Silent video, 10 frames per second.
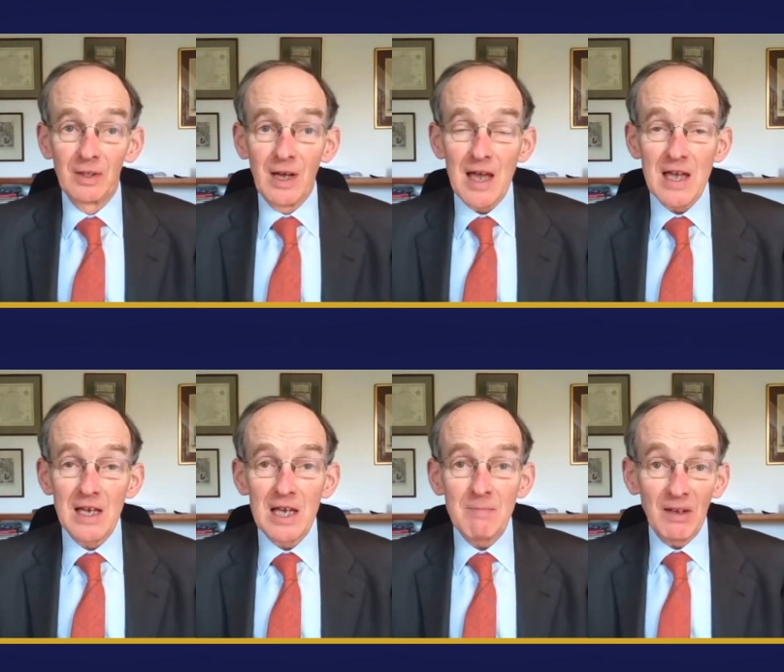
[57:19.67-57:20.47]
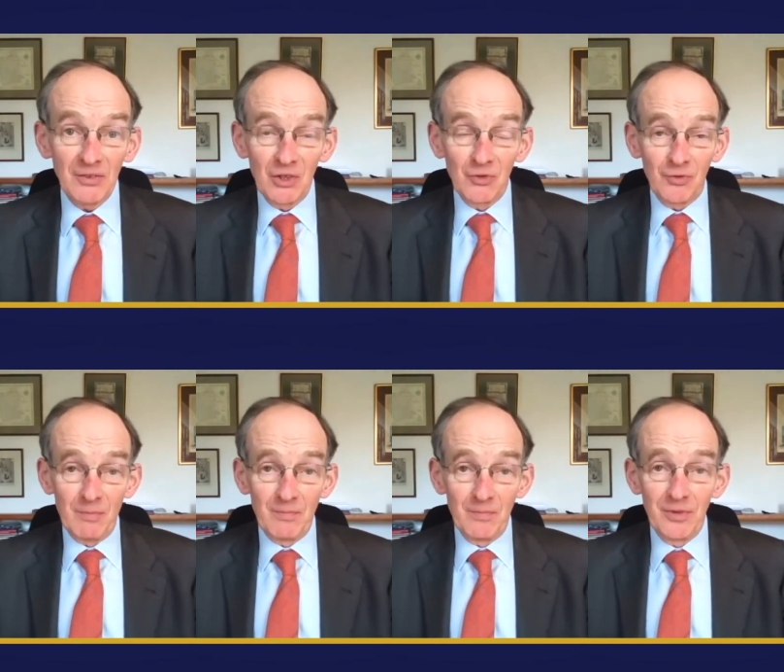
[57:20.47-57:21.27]
A key message
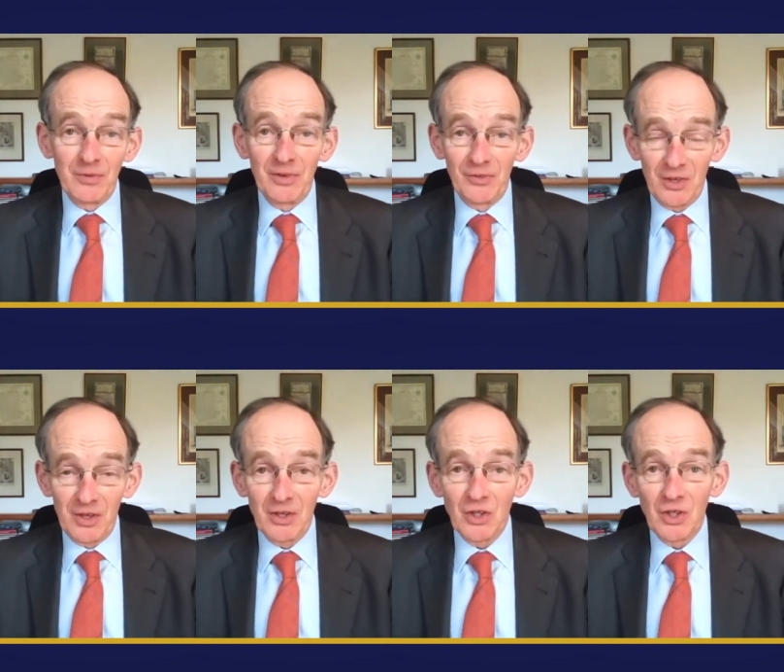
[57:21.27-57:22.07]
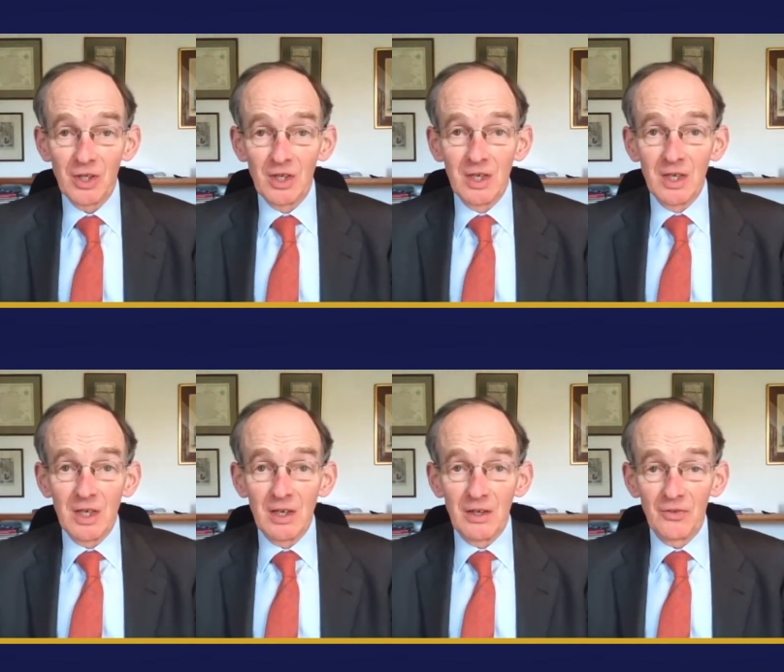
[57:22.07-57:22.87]
from the research
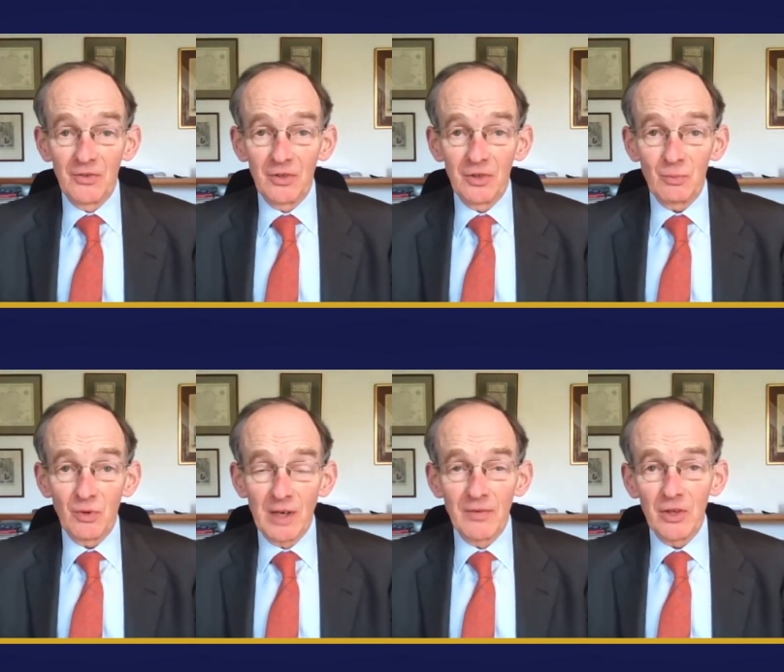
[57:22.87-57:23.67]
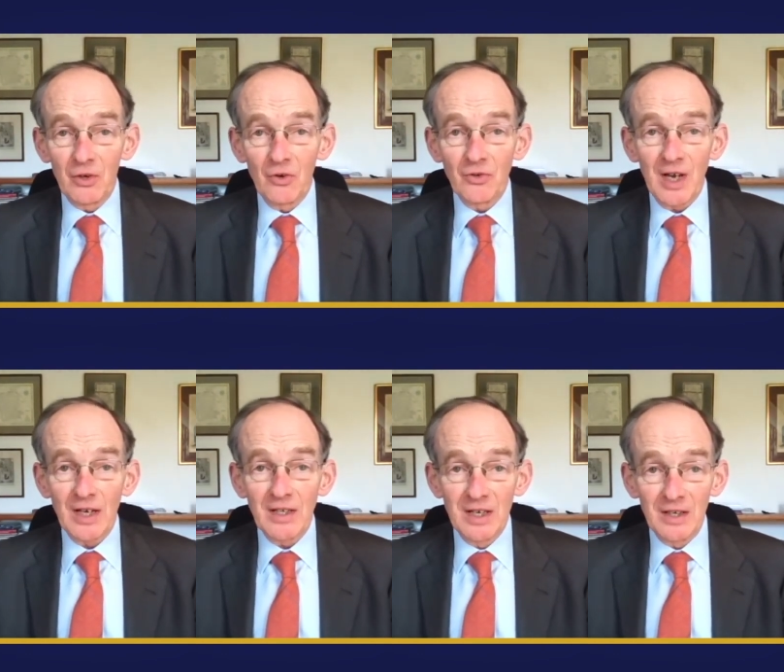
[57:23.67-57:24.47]
is that whatever the
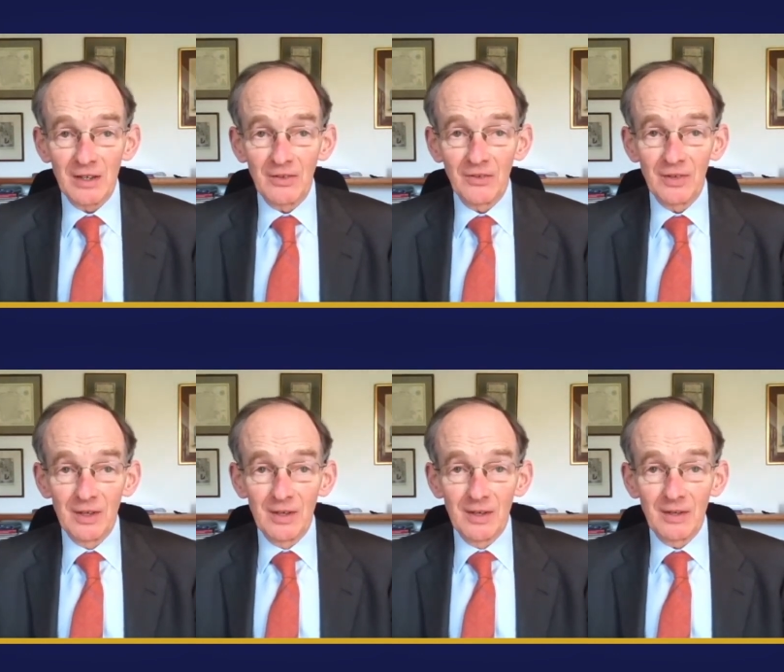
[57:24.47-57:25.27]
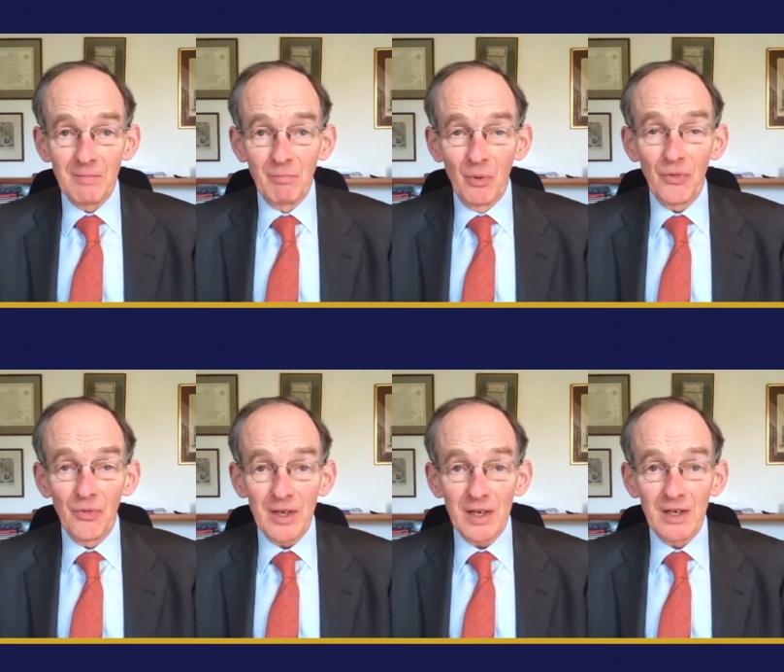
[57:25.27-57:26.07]
contact is, the important
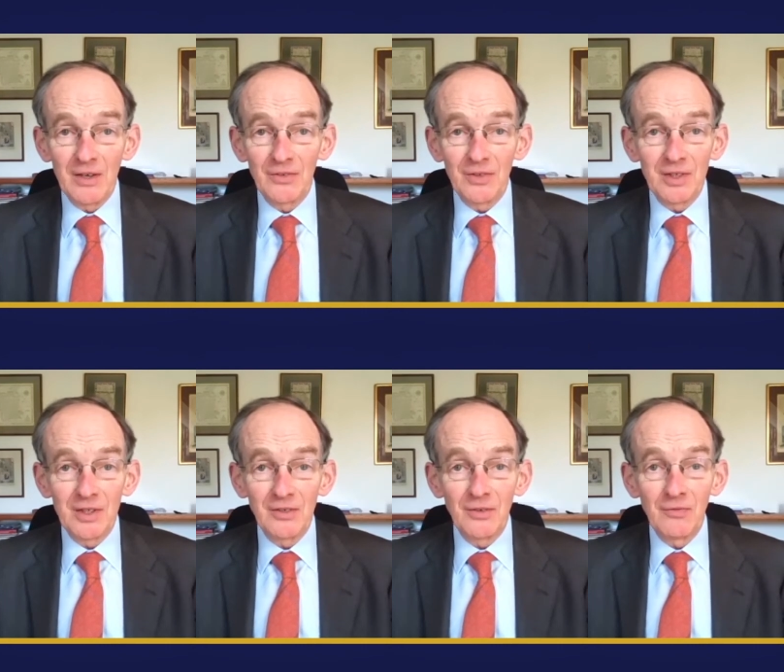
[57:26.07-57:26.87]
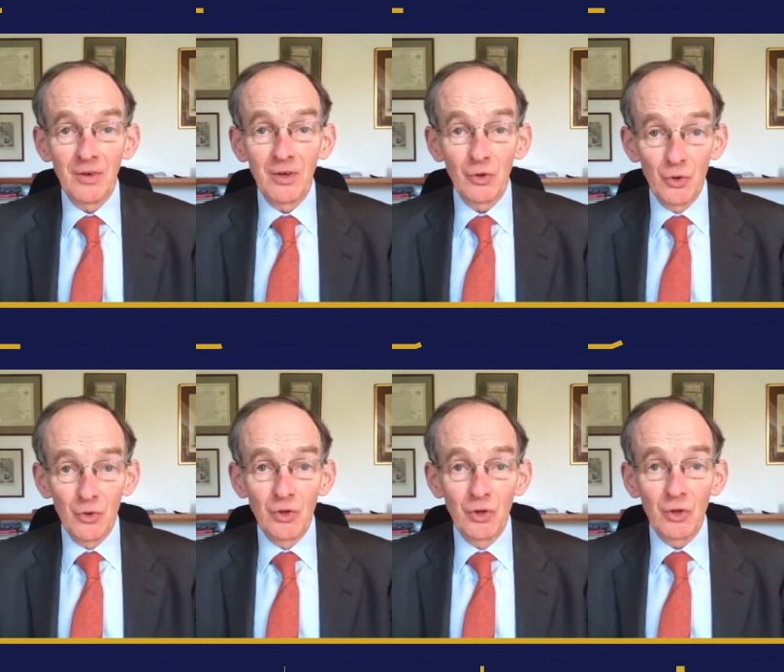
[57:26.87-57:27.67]
thing is that it is of
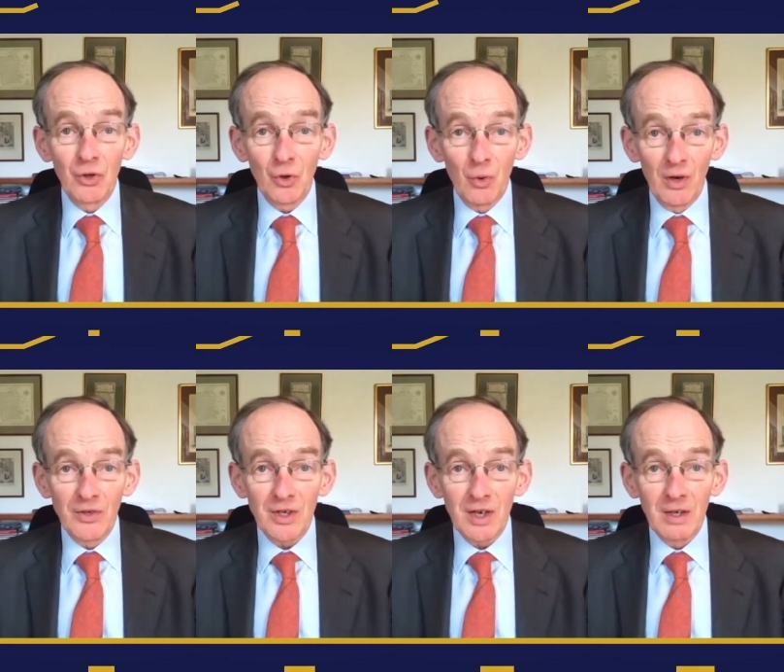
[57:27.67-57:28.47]
good quality.